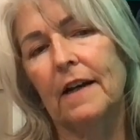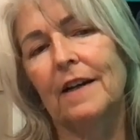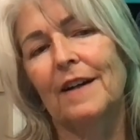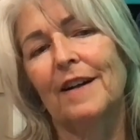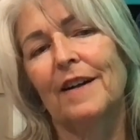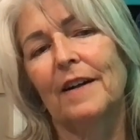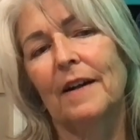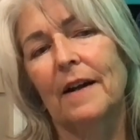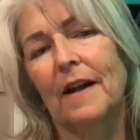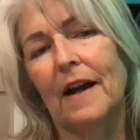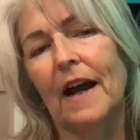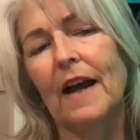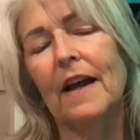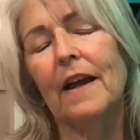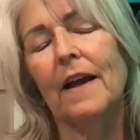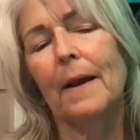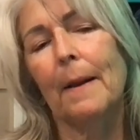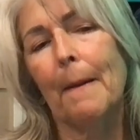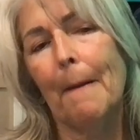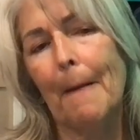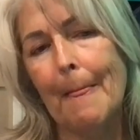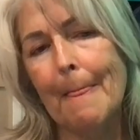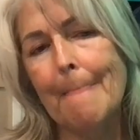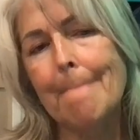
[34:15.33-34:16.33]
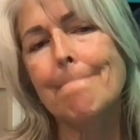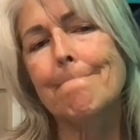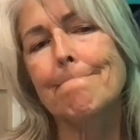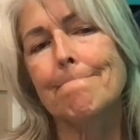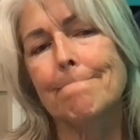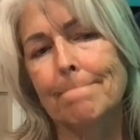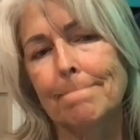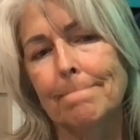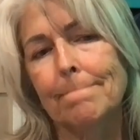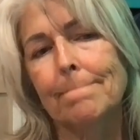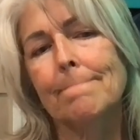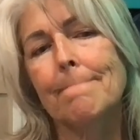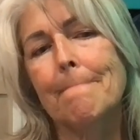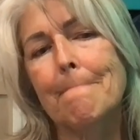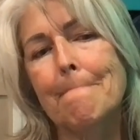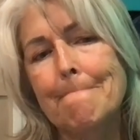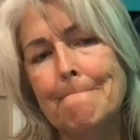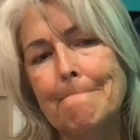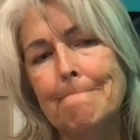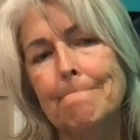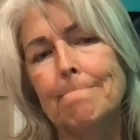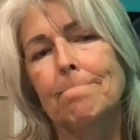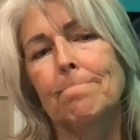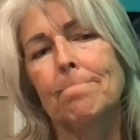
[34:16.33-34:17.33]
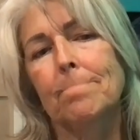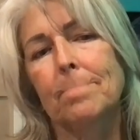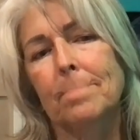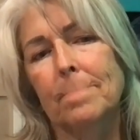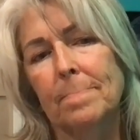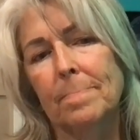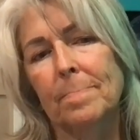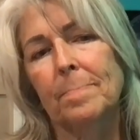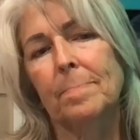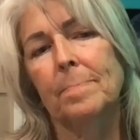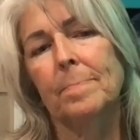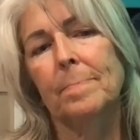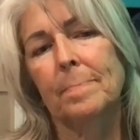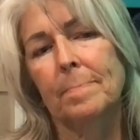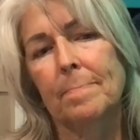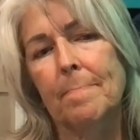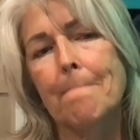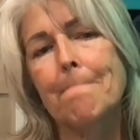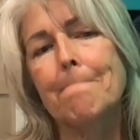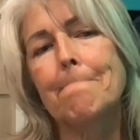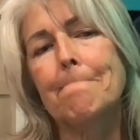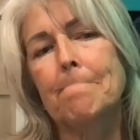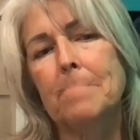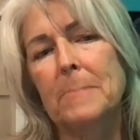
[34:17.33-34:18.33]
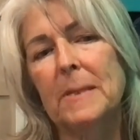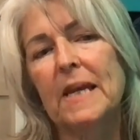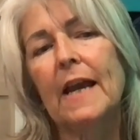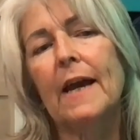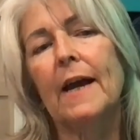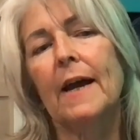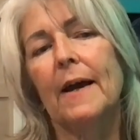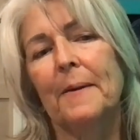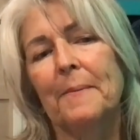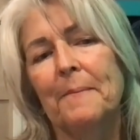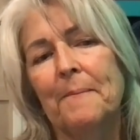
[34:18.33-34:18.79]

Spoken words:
it was absolutely worth. And we learned